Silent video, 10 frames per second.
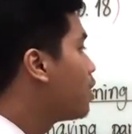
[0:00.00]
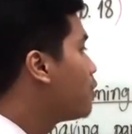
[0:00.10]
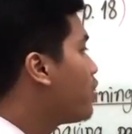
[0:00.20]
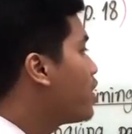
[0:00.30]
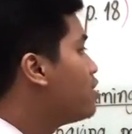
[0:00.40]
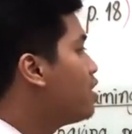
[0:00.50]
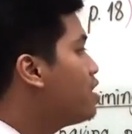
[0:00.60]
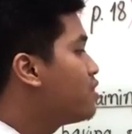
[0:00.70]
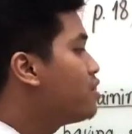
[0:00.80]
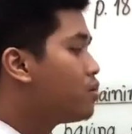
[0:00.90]
When you
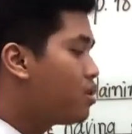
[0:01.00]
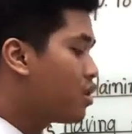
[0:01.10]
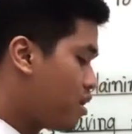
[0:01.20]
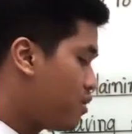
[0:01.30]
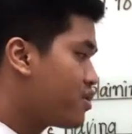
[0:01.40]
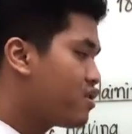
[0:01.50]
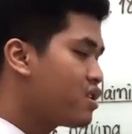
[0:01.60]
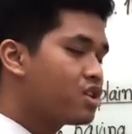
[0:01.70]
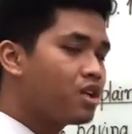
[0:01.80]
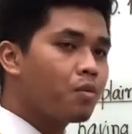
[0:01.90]
listen to the
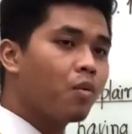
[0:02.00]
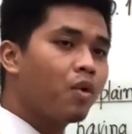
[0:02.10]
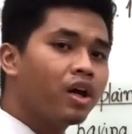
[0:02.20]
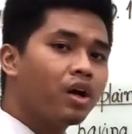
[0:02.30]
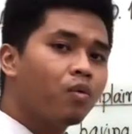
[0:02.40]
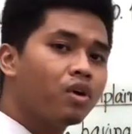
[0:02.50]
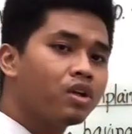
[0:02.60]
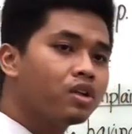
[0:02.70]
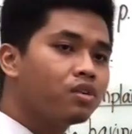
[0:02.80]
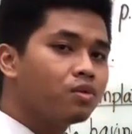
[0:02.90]
conversation, everyone, I
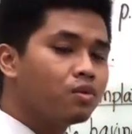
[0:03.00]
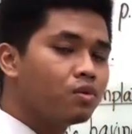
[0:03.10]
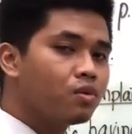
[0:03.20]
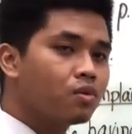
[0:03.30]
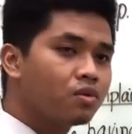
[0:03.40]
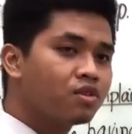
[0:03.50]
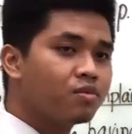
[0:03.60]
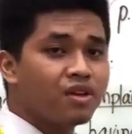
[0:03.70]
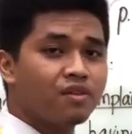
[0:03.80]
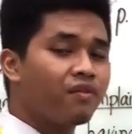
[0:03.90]
want to
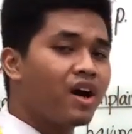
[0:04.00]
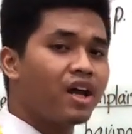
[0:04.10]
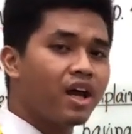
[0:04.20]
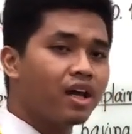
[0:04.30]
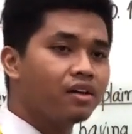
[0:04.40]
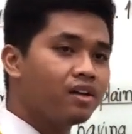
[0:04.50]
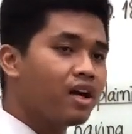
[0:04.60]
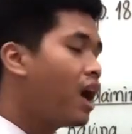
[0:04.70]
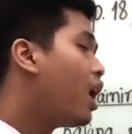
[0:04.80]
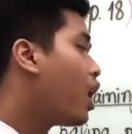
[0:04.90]
specify that
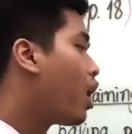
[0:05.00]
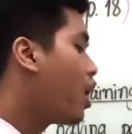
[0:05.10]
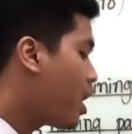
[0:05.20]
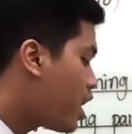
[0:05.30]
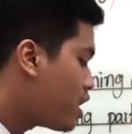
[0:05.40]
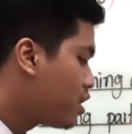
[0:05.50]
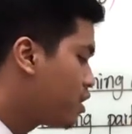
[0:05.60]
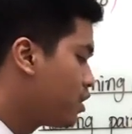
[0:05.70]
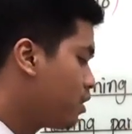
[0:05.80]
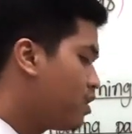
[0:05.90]
there are 8
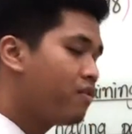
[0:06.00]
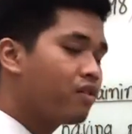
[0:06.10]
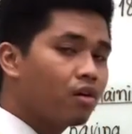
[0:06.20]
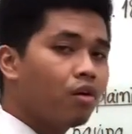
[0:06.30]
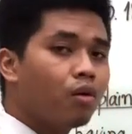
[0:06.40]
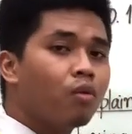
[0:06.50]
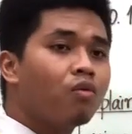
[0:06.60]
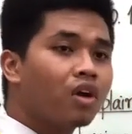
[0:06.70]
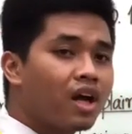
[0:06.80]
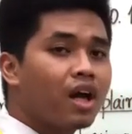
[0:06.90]
difficult
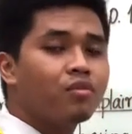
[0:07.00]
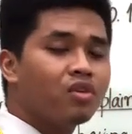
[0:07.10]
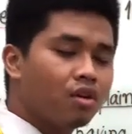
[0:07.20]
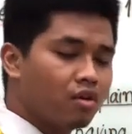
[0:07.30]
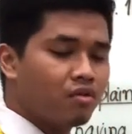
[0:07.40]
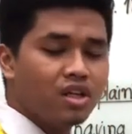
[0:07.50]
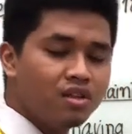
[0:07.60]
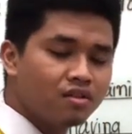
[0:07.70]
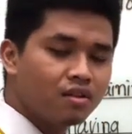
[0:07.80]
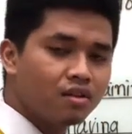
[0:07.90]

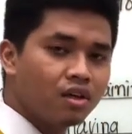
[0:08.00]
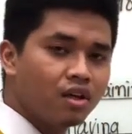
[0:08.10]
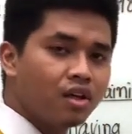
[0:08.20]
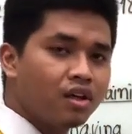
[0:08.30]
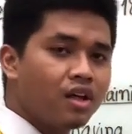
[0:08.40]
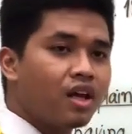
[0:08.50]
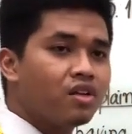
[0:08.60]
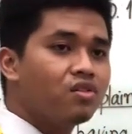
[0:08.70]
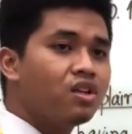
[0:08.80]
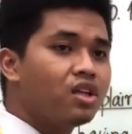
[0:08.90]
vocabularies
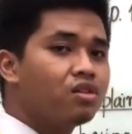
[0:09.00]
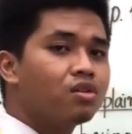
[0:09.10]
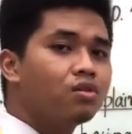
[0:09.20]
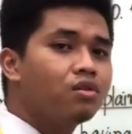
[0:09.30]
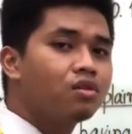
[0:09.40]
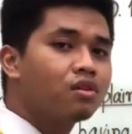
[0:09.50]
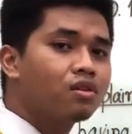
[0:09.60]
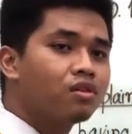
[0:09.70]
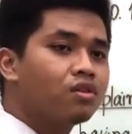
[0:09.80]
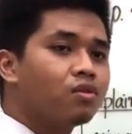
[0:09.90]
that you need to
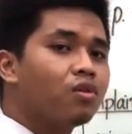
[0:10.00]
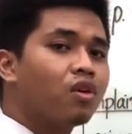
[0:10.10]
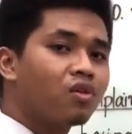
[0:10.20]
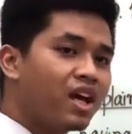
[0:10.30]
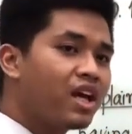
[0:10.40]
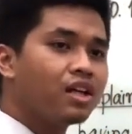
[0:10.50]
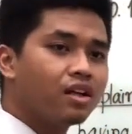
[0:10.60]
locate.